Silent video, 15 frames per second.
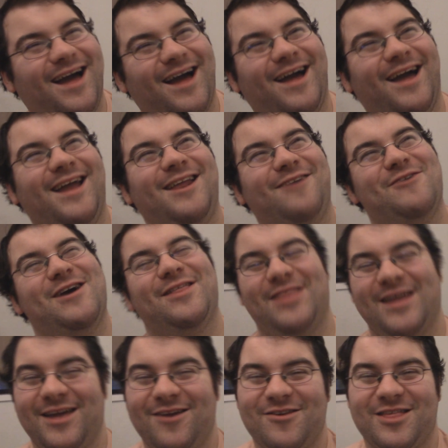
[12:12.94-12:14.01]
anyway,
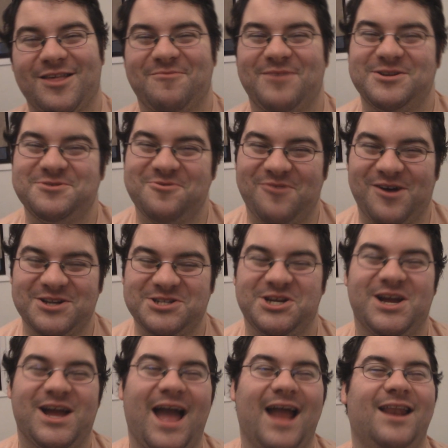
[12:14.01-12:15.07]
thank you so much for
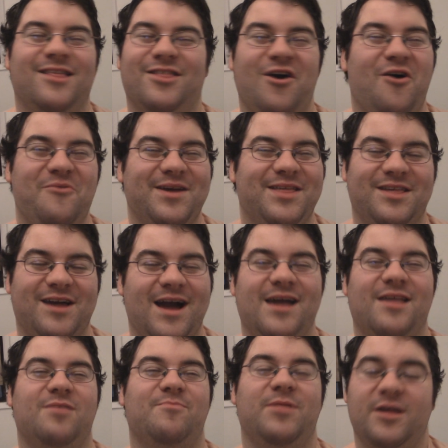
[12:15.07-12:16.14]
watching, and as always,
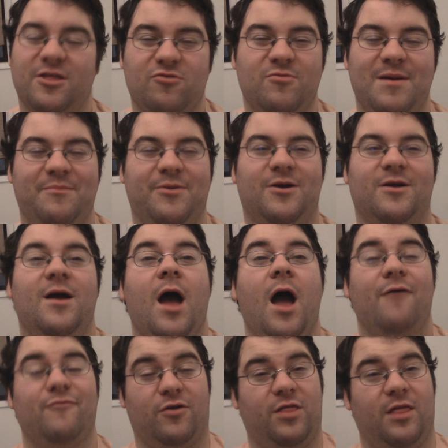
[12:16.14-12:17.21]
guys, please remember,
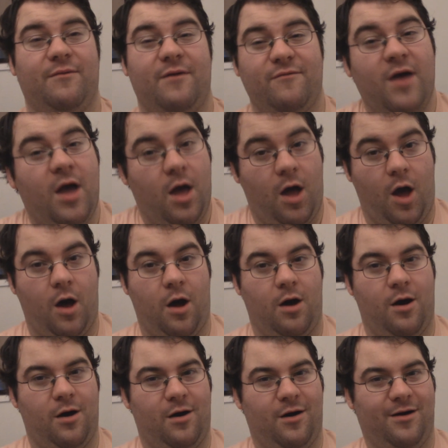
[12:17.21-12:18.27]
for the love of
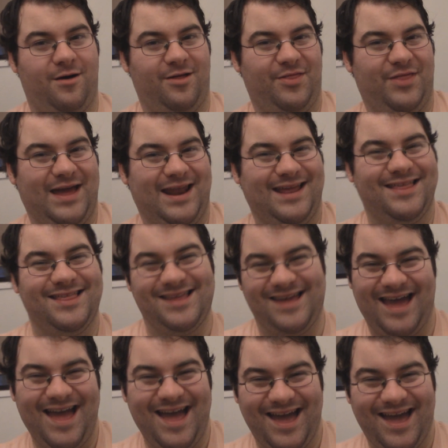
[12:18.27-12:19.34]
all that is
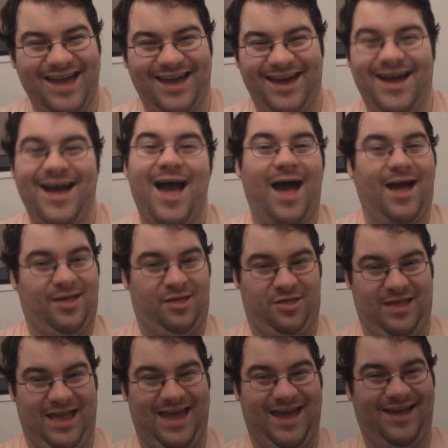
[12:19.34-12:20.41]
gay,
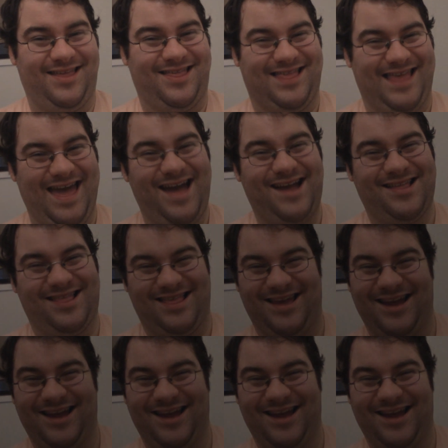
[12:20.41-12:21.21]
stay sexy!